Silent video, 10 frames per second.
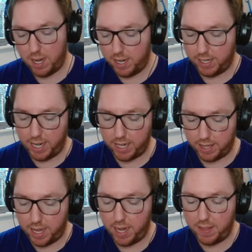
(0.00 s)
Get in
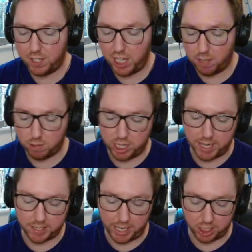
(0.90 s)
there in the general
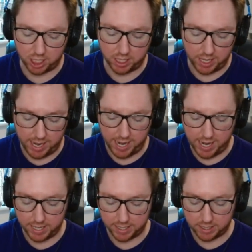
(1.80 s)
chat section
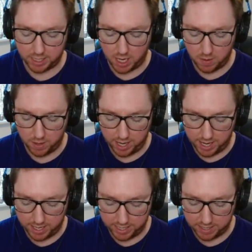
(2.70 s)
and go
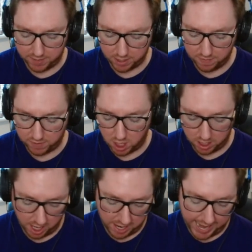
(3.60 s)
and hit your vote. You've
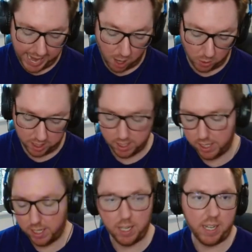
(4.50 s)
got an hour
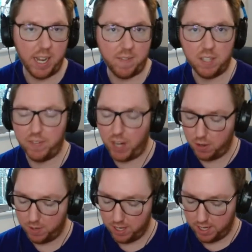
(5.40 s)
left to
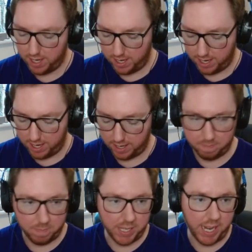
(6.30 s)
vote.
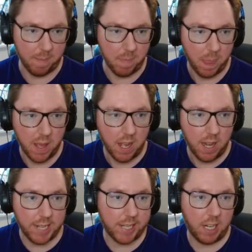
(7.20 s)
But yeah,
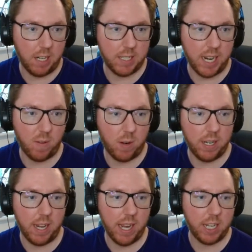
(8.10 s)
let's say hello to everyone
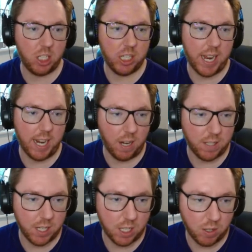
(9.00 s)
in chat. Hello
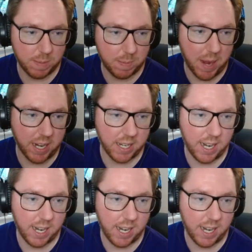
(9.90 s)
to Crispy Bacon.